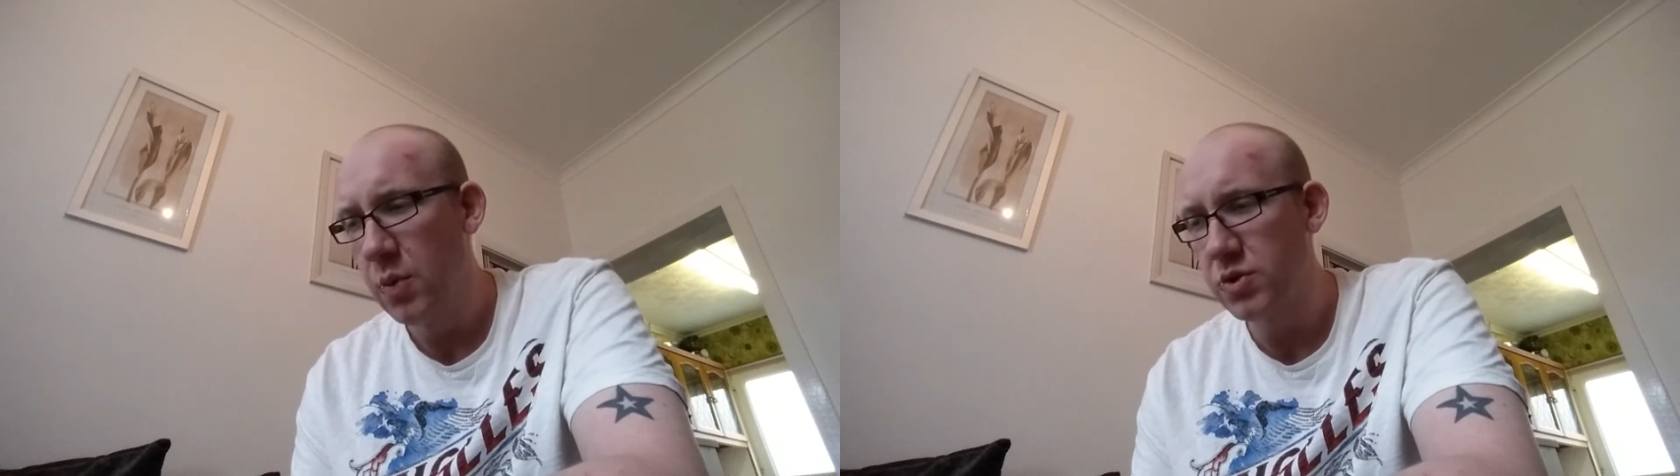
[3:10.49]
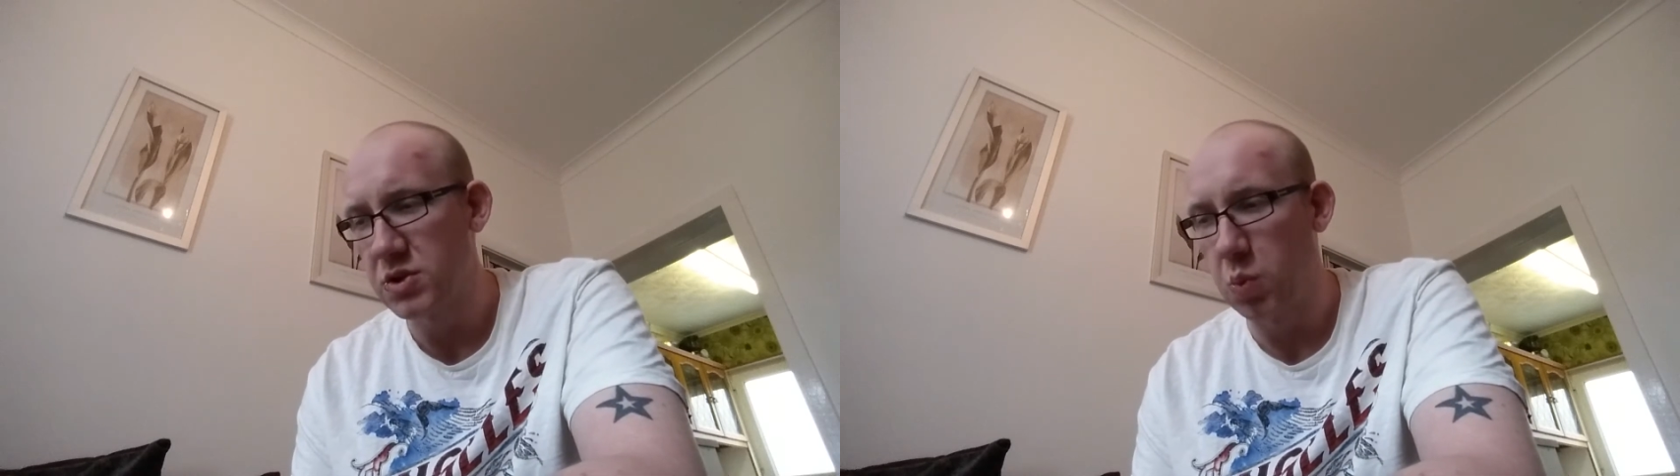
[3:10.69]

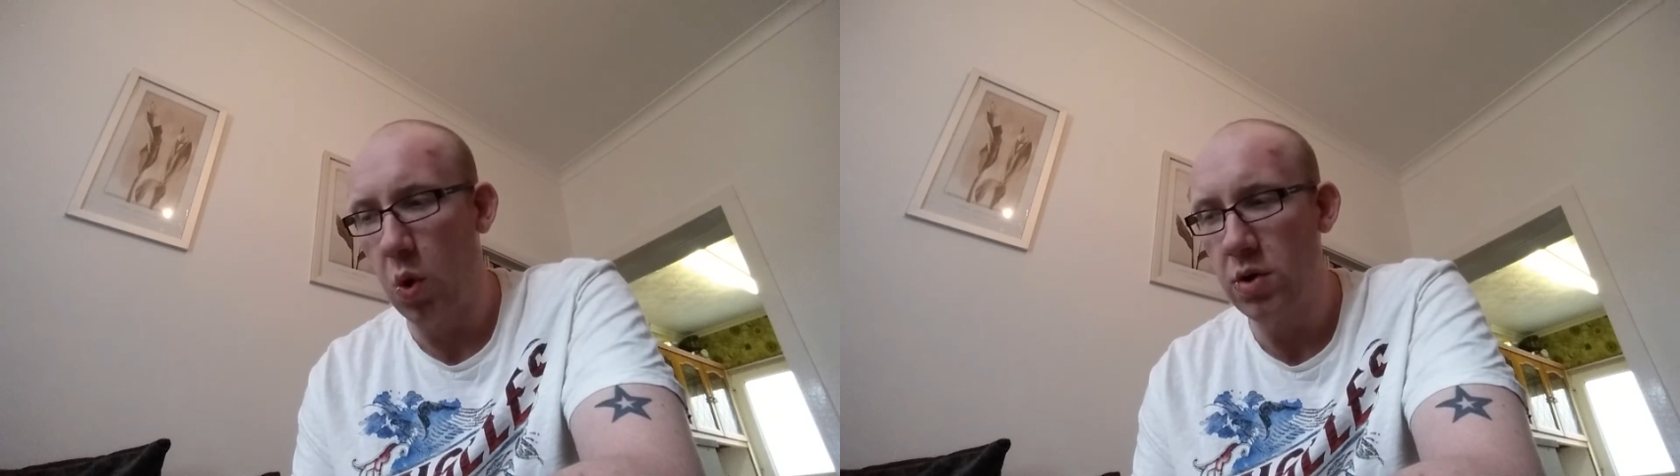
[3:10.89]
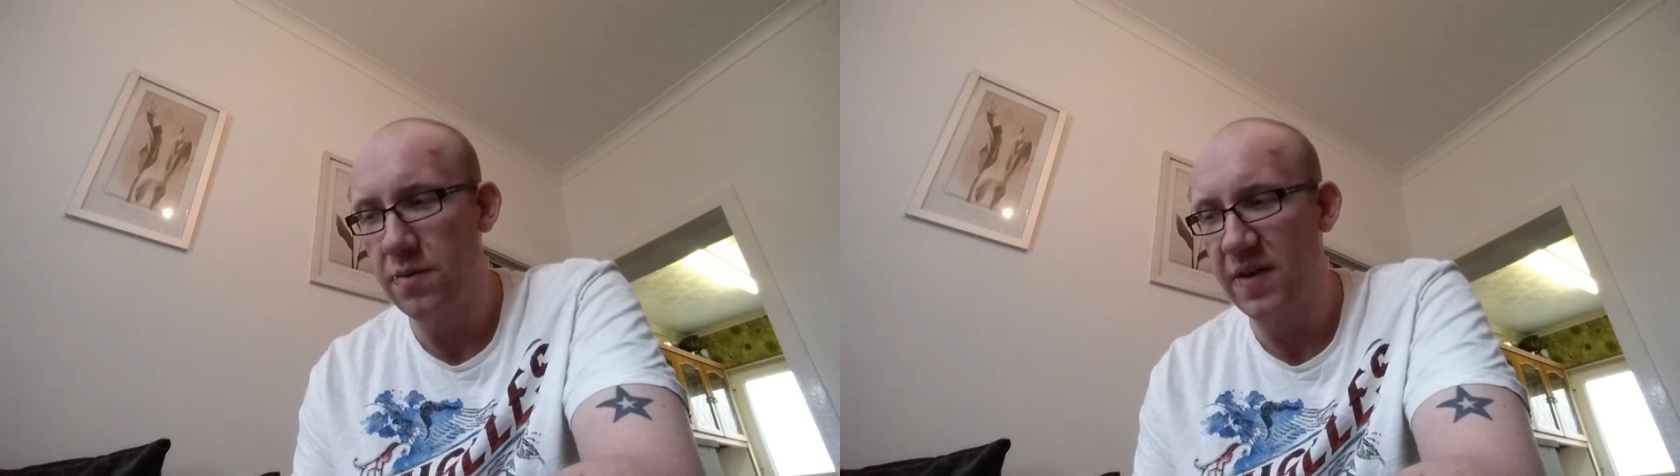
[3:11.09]
which is
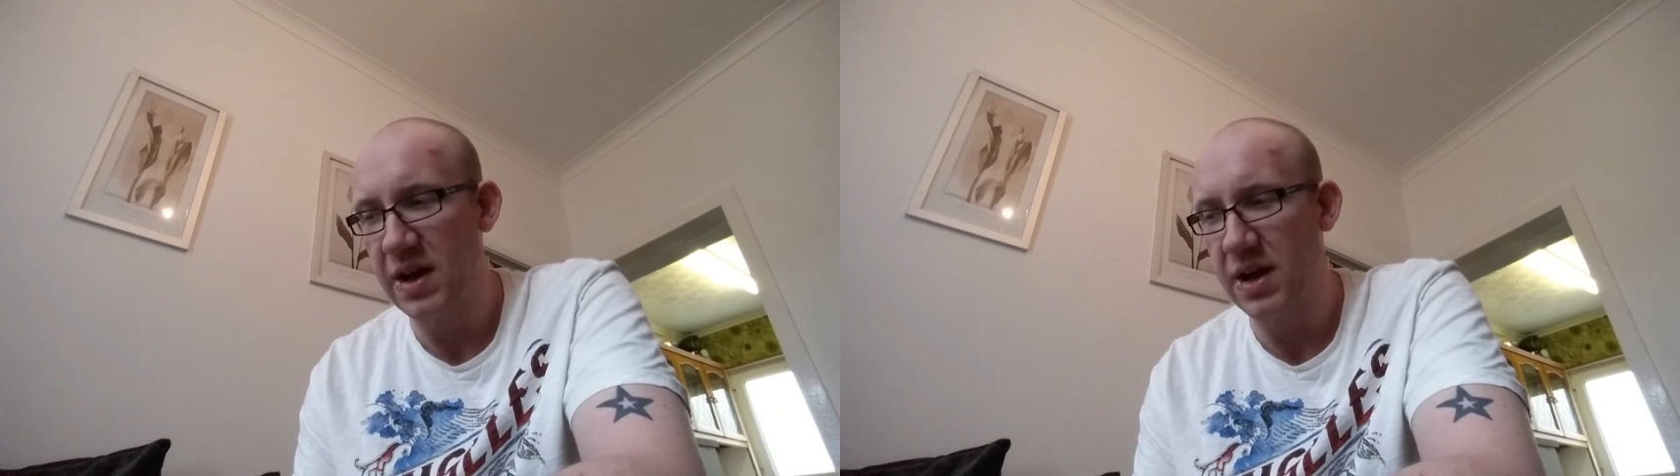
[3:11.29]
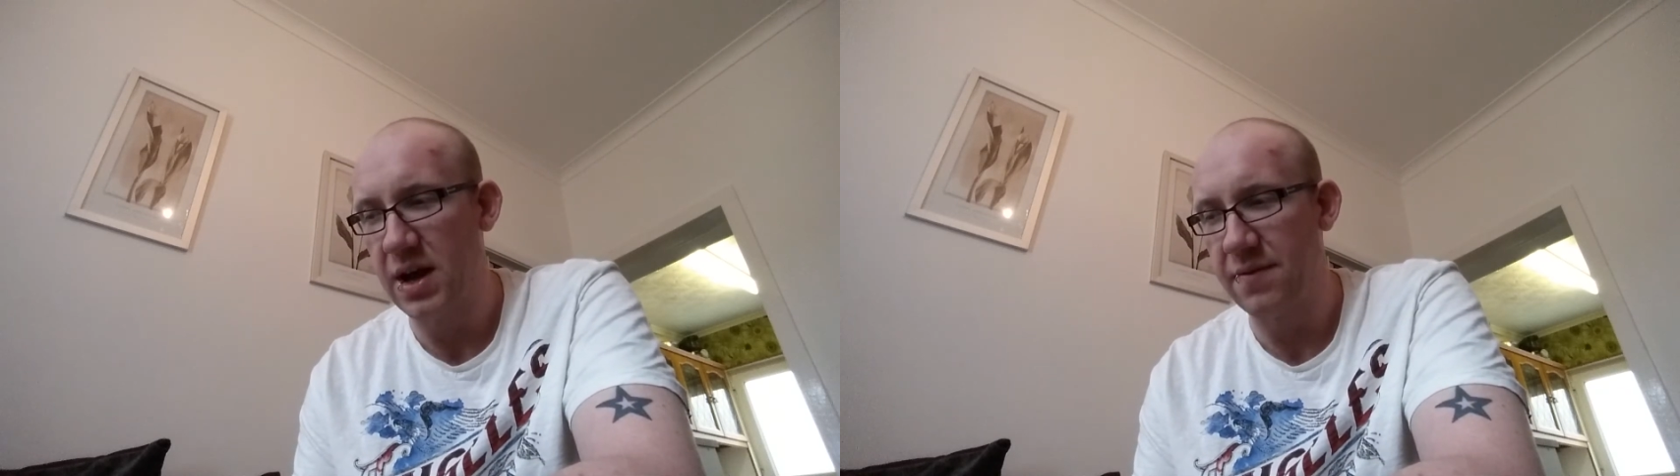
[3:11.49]
1
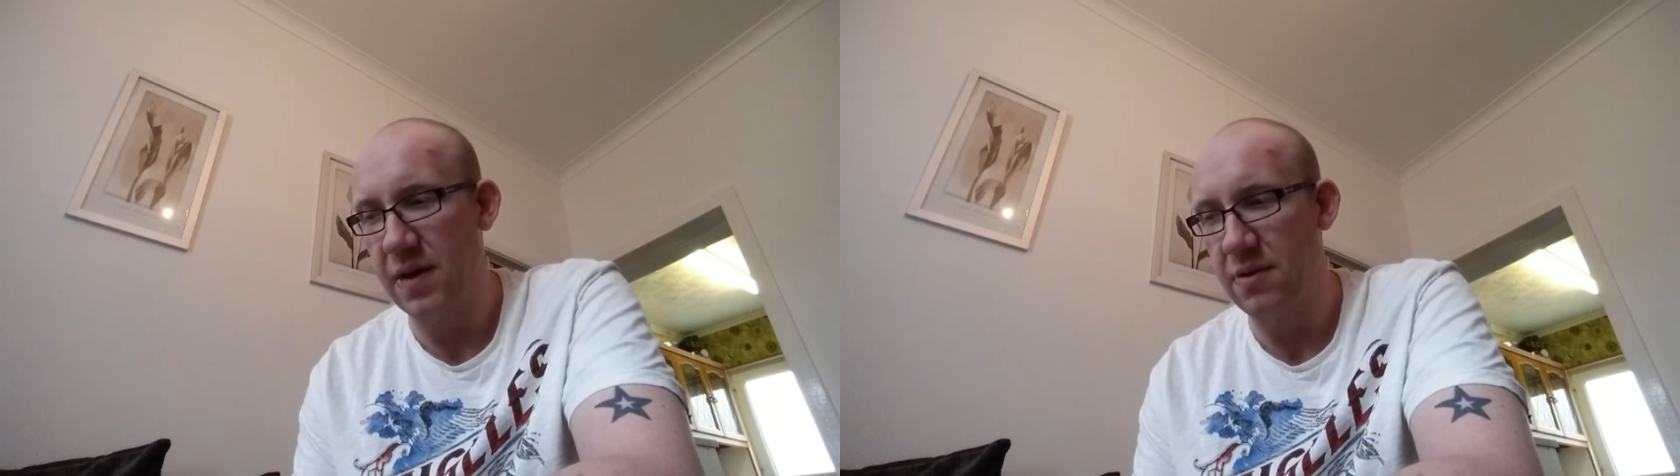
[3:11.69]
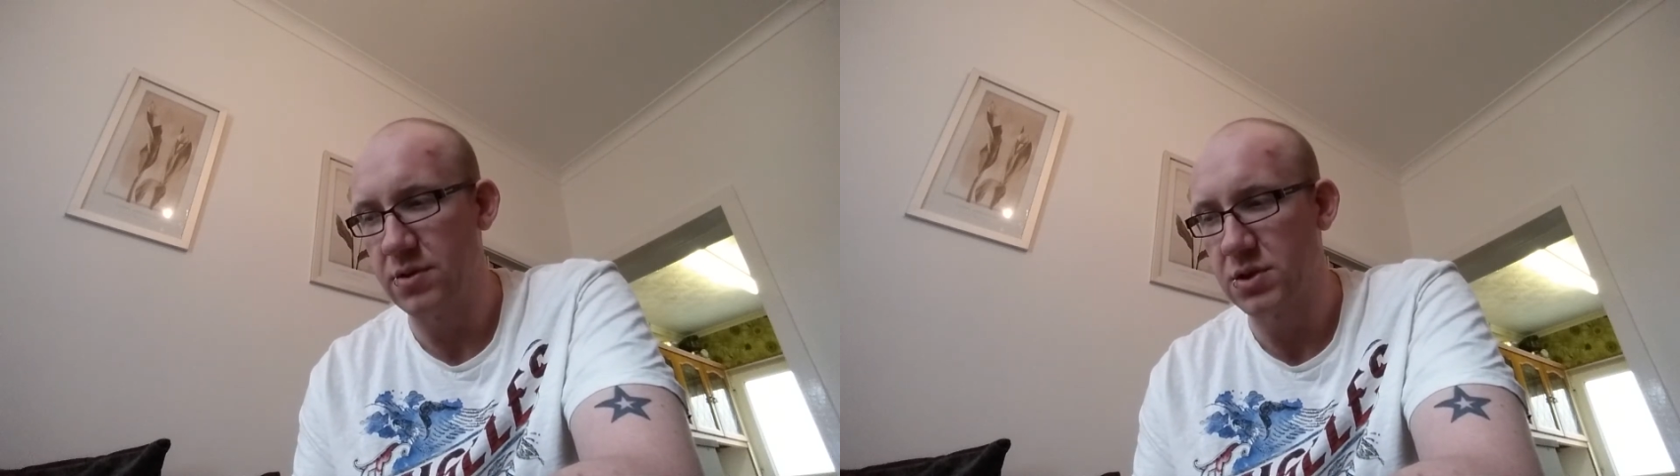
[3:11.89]
Vanguard
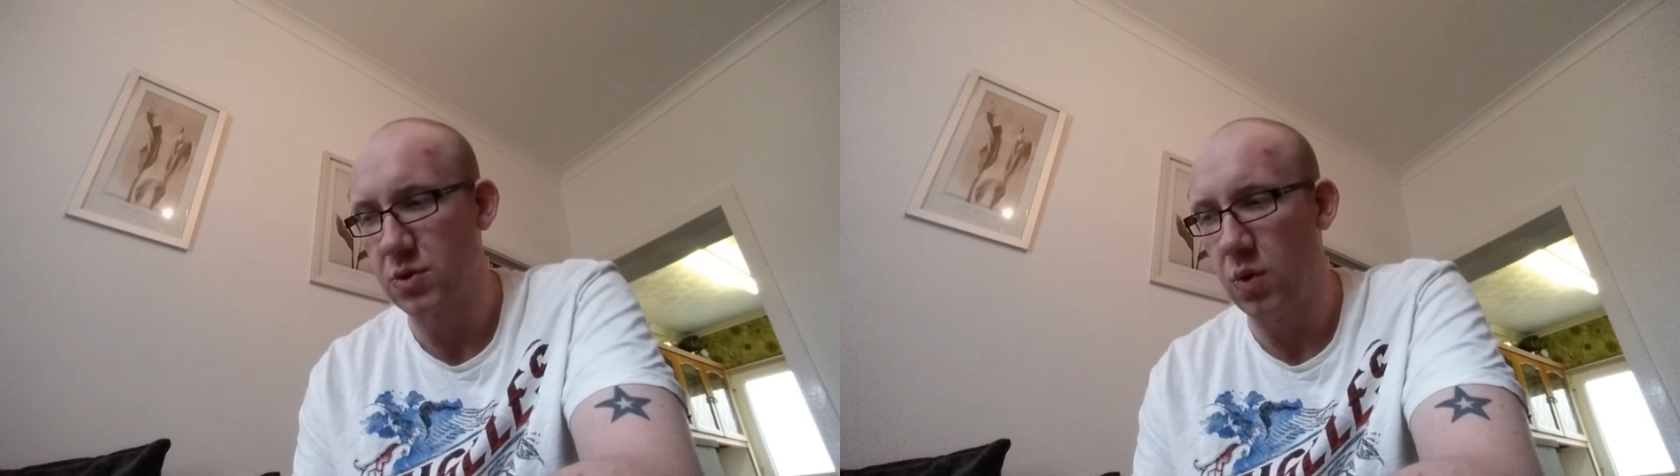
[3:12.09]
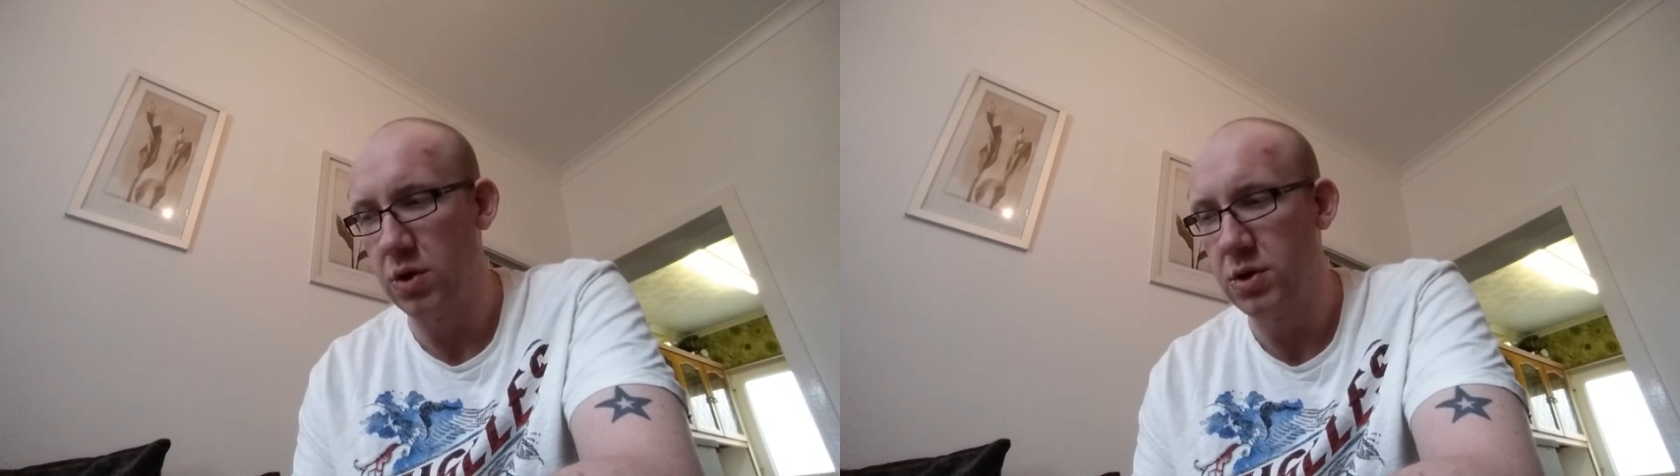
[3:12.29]
Veteran
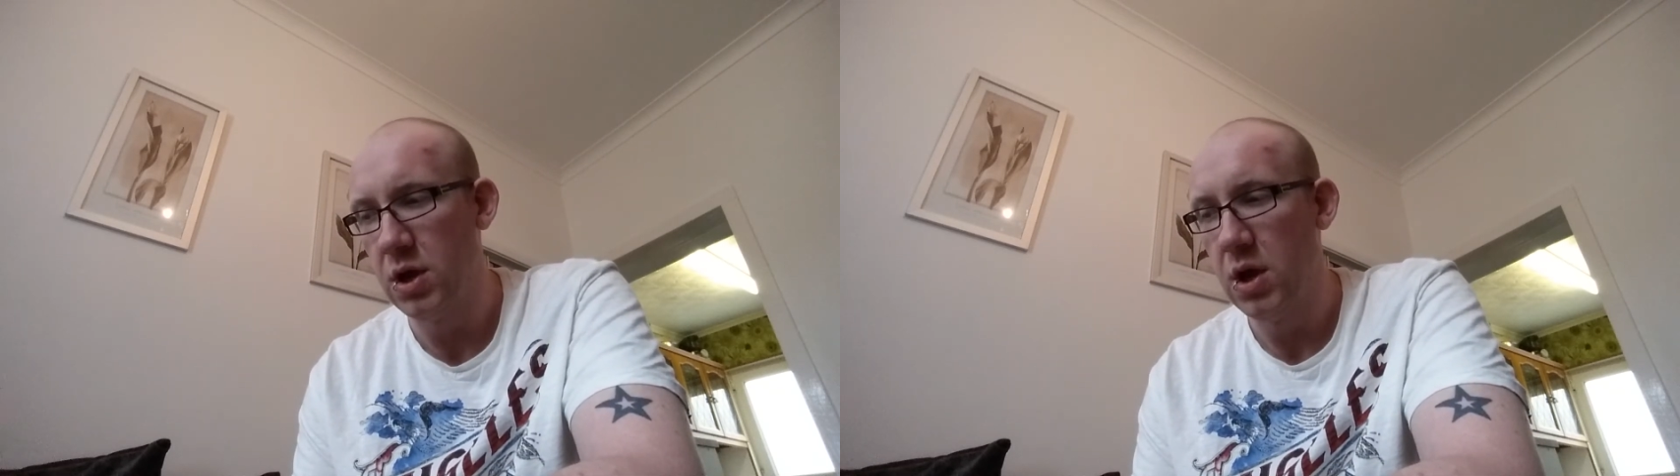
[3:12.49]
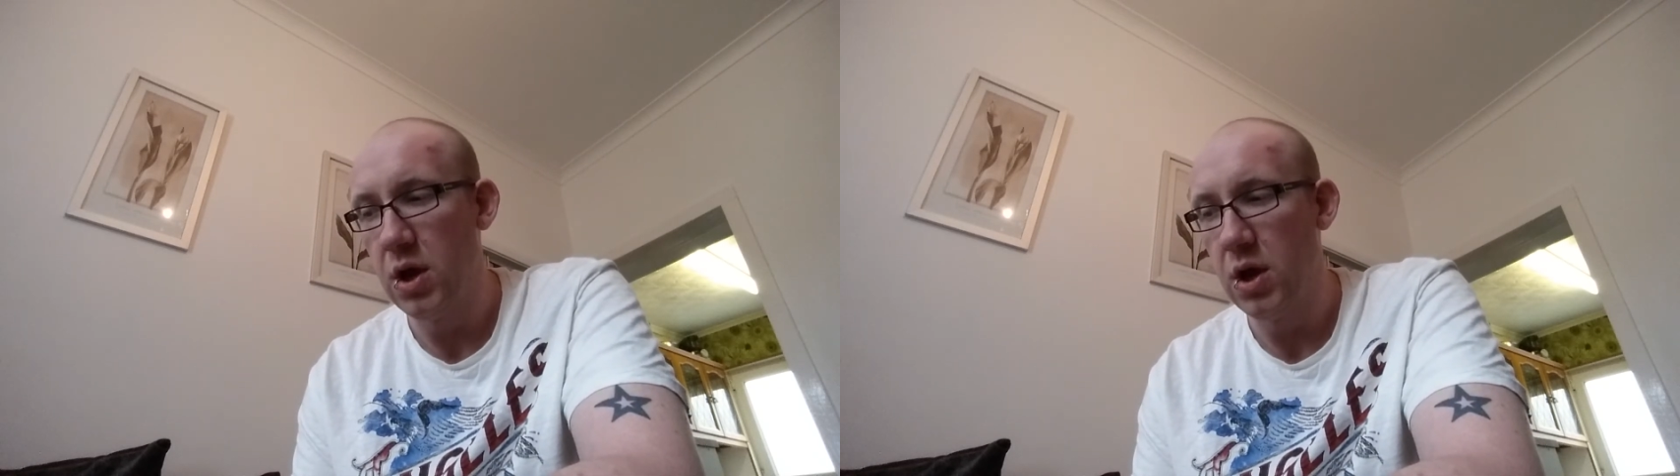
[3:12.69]
Squad